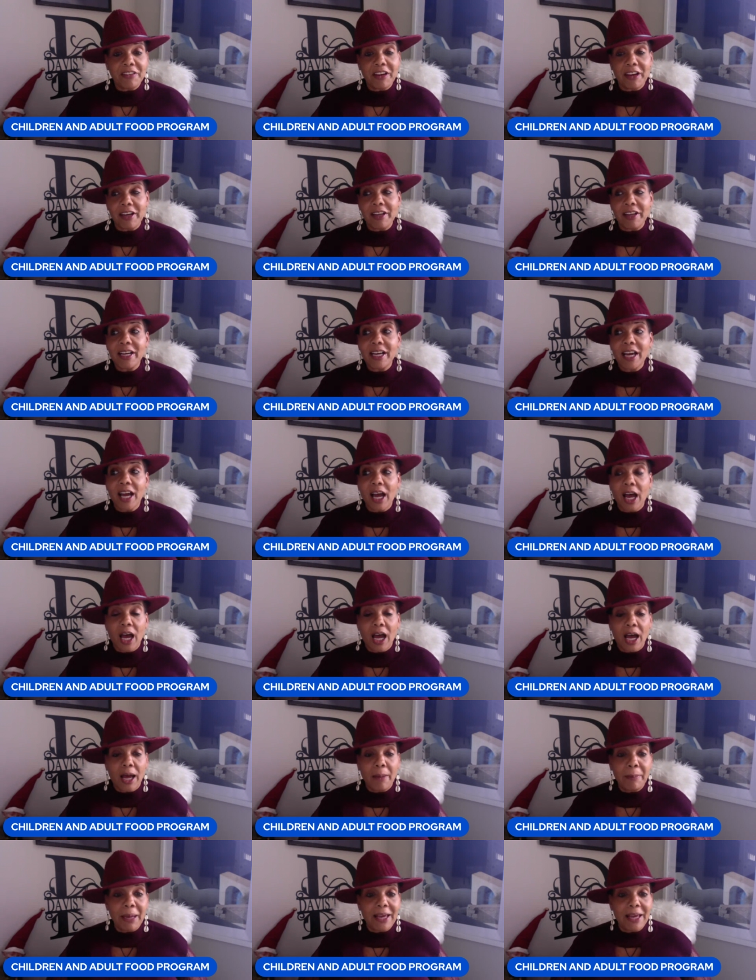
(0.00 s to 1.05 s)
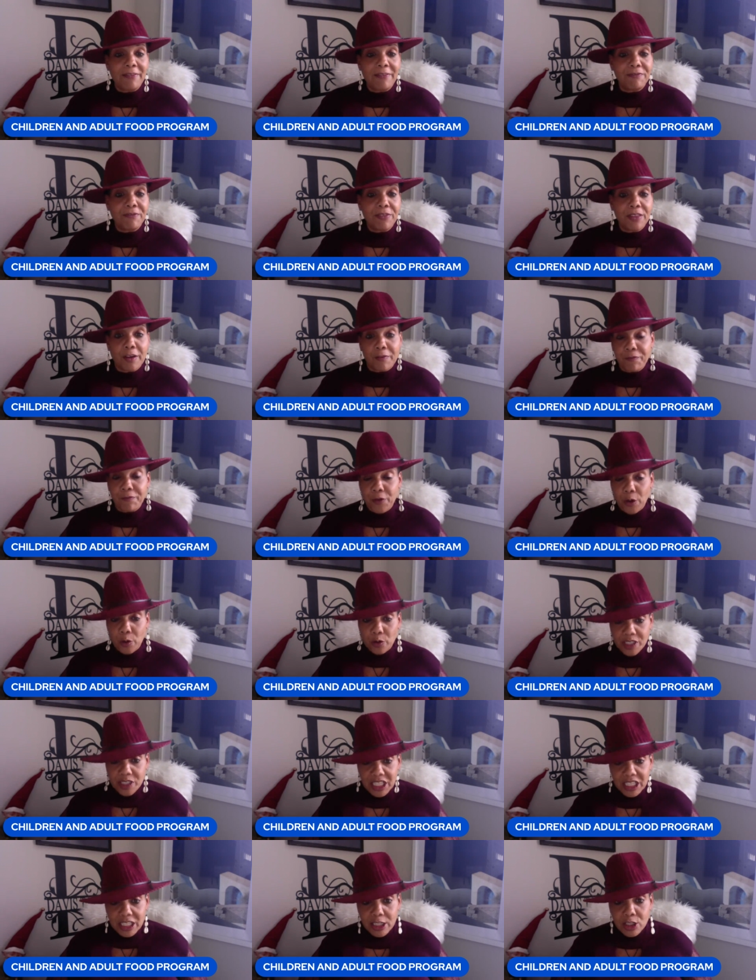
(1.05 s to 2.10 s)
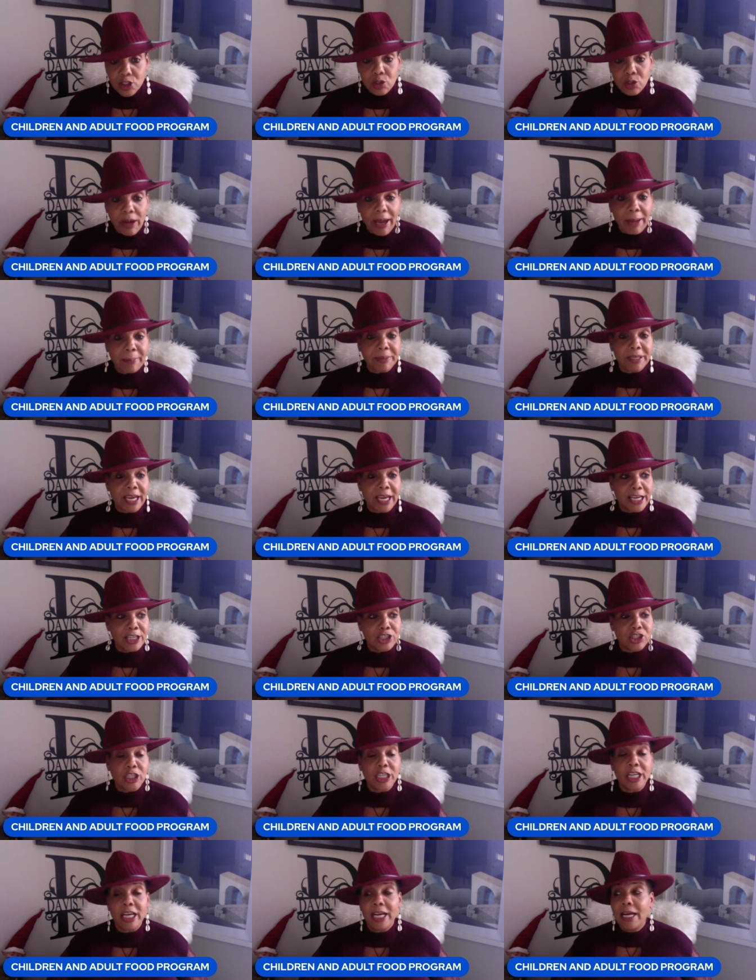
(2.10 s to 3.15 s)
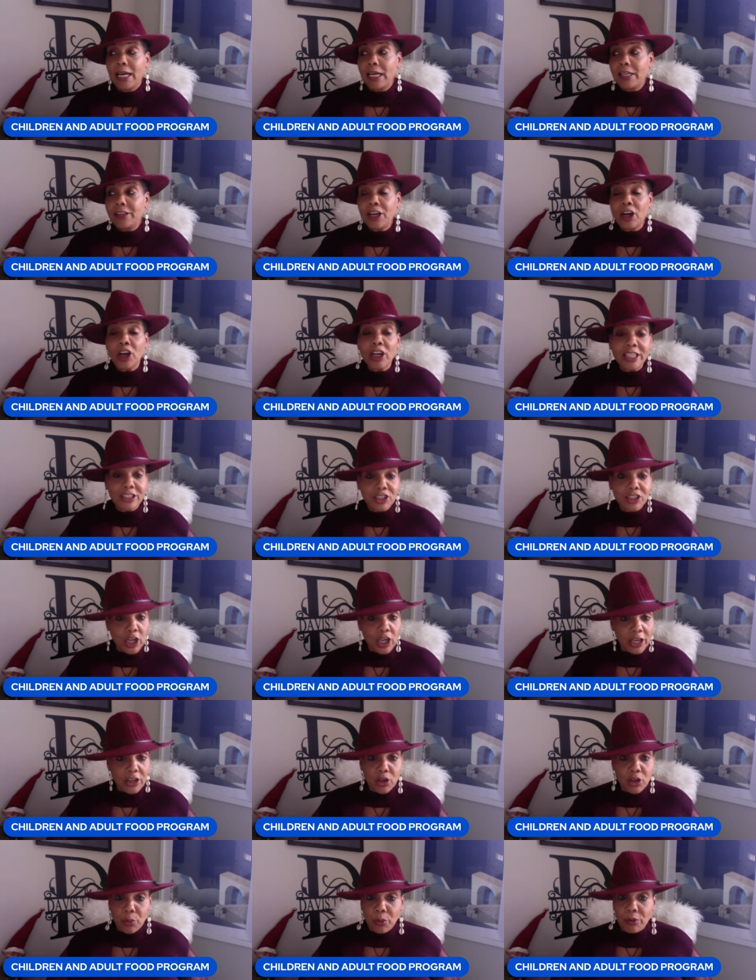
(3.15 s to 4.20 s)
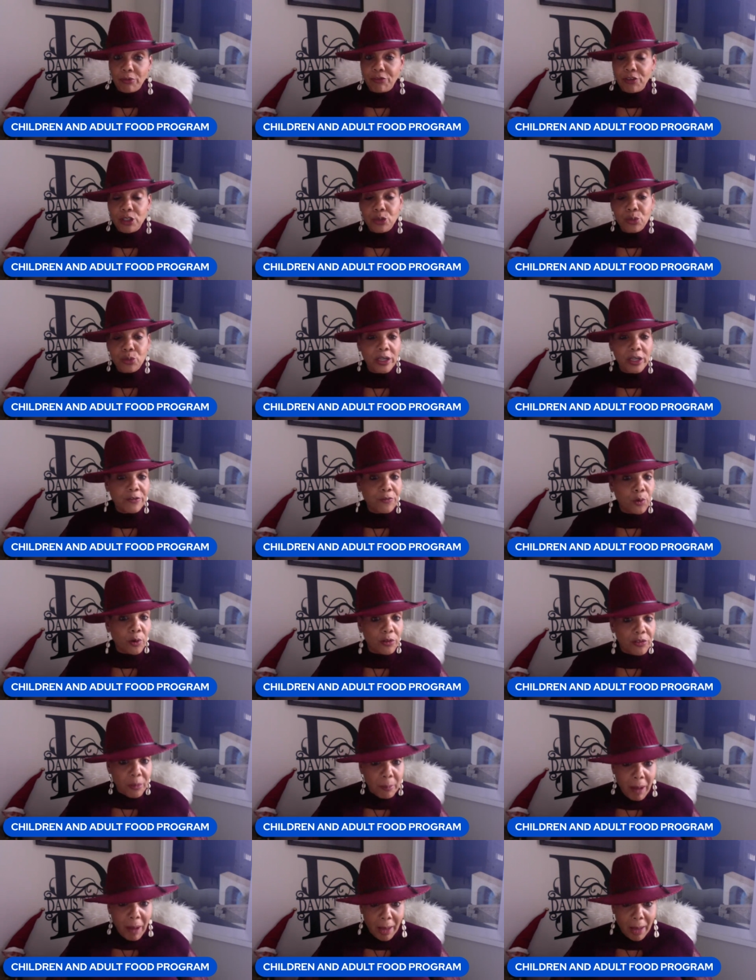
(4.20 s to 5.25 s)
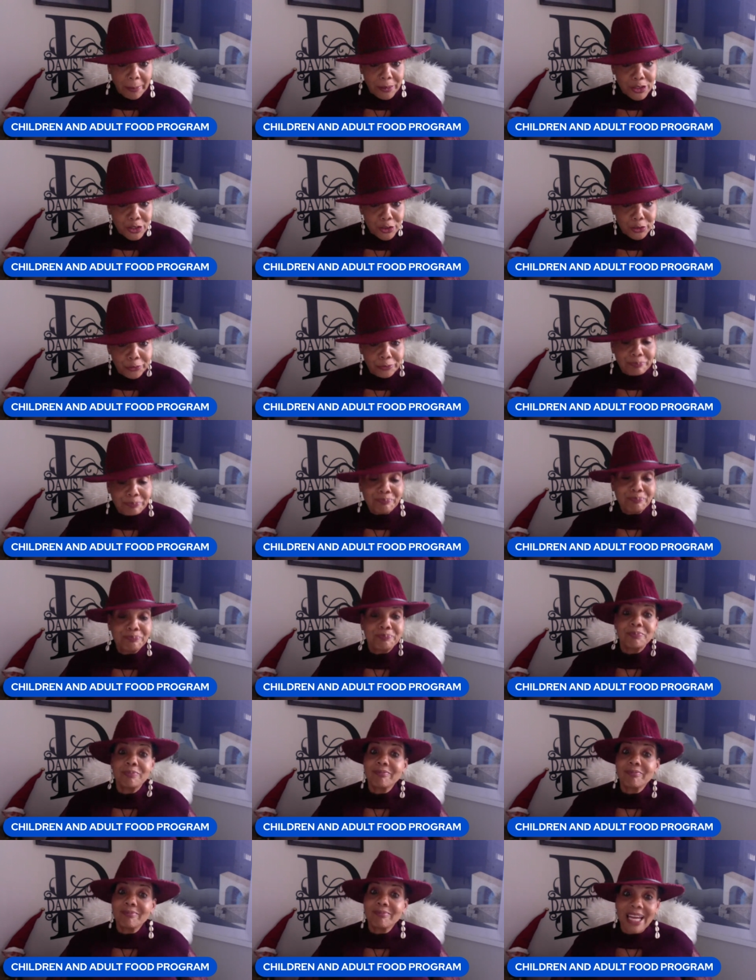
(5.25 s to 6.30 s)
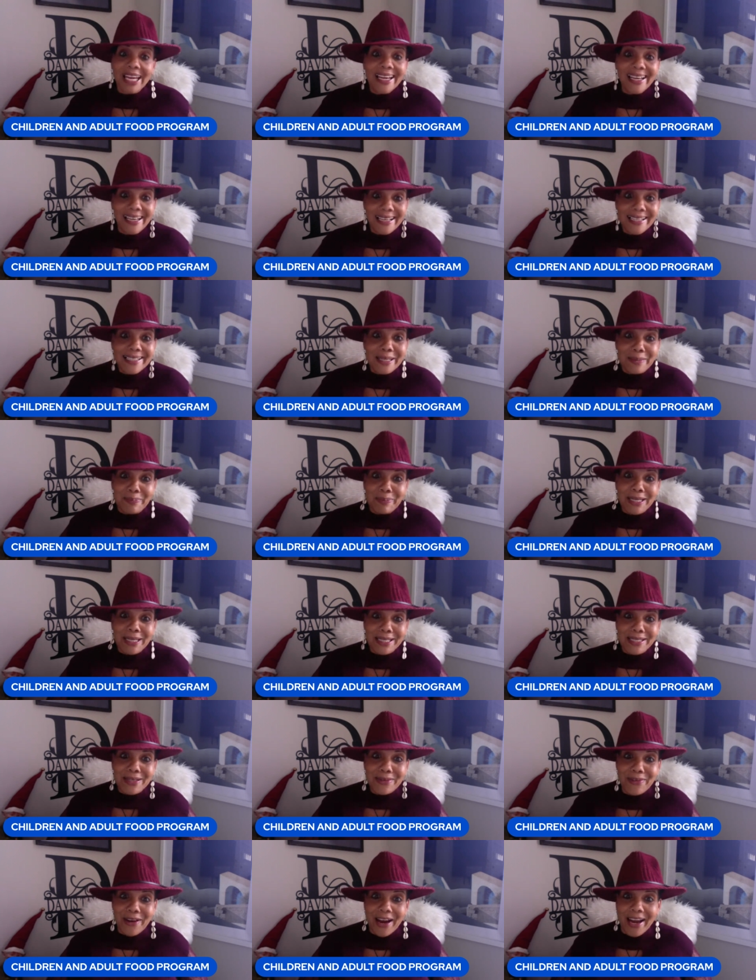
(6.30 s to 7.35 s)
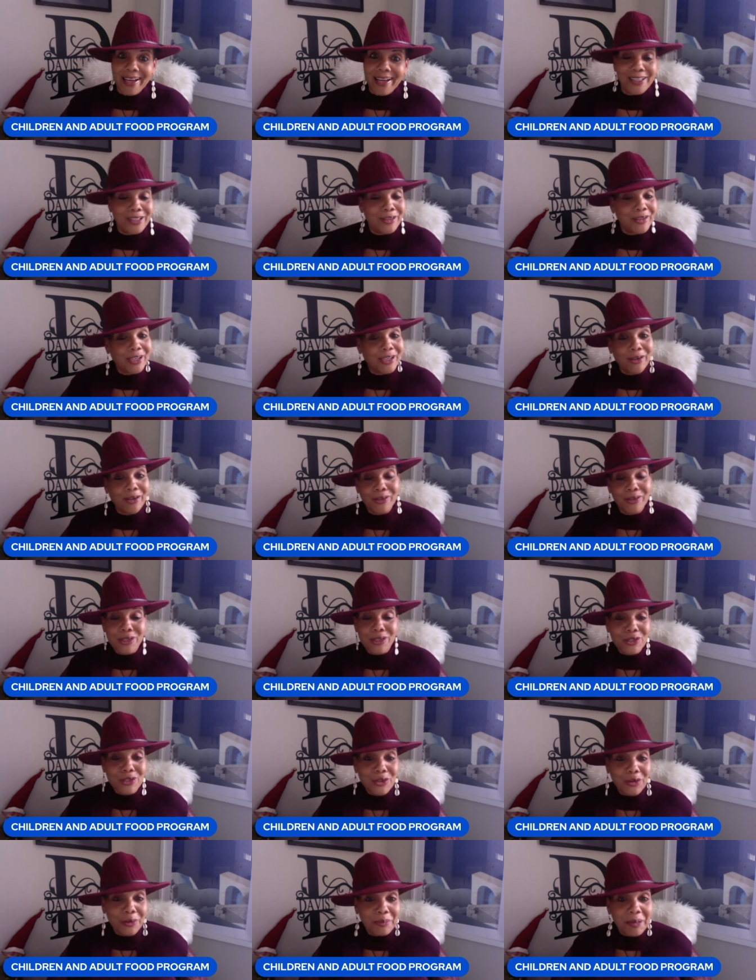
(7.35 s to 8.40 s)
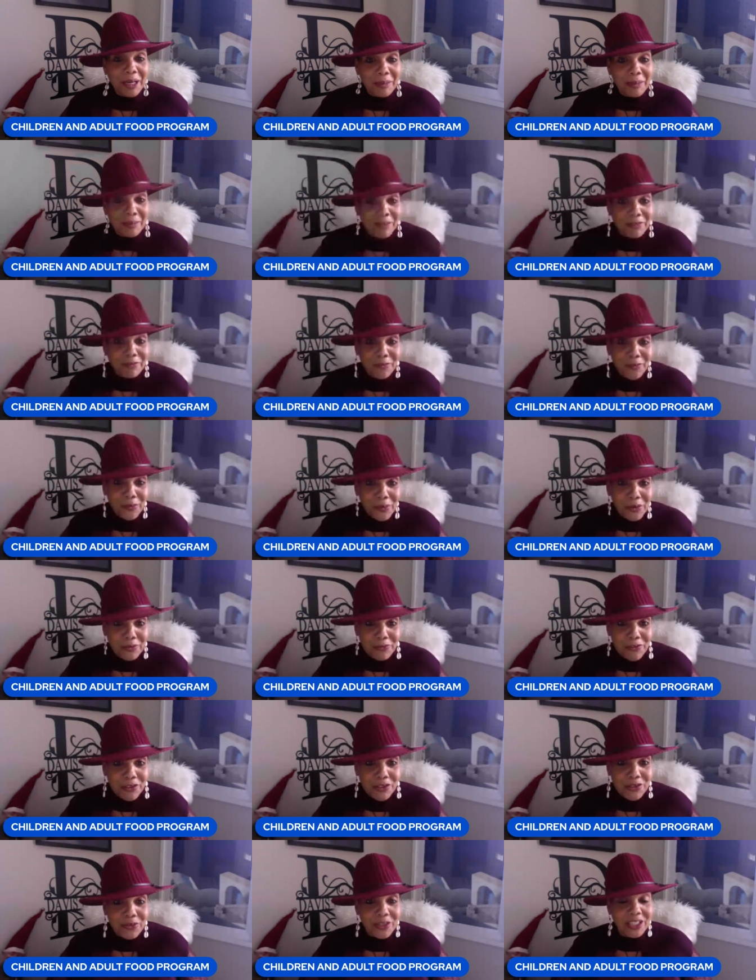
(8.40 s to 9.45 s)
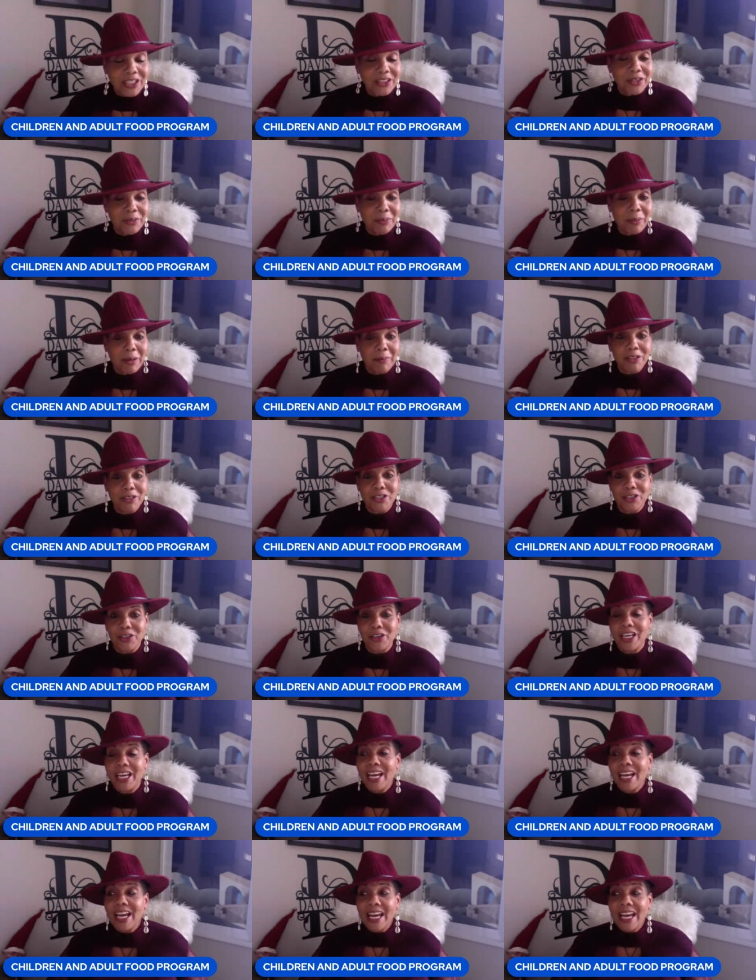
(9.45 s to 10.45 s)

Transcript: they're going to come and the first initial application, they're going to check your refrigerator for thermometer easy peasy, right? You can go to the store, pick up a refrigerator thermometer,